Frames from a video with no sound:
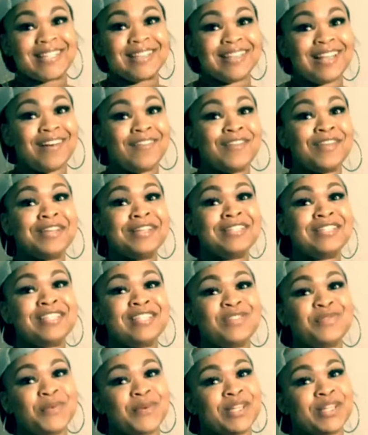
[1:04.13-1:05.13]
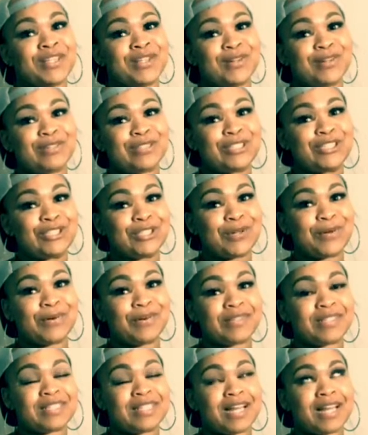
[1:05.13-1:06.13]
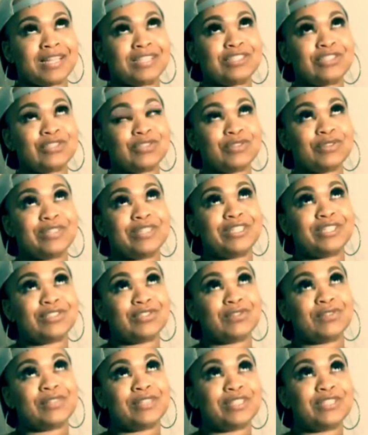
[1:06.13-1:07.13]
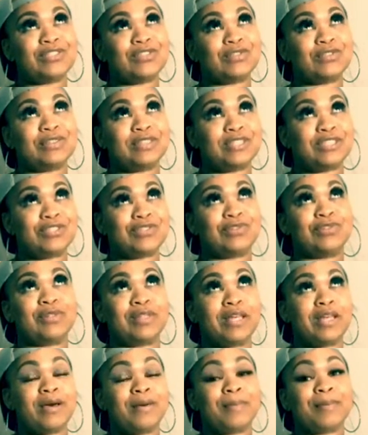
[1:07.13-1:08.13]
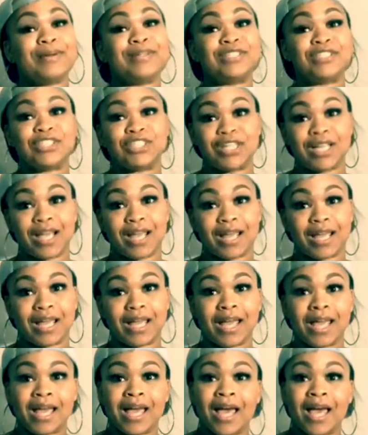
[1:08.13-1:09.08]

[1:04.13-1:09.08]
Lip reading: Love Is one of those shows that I truly appreciate.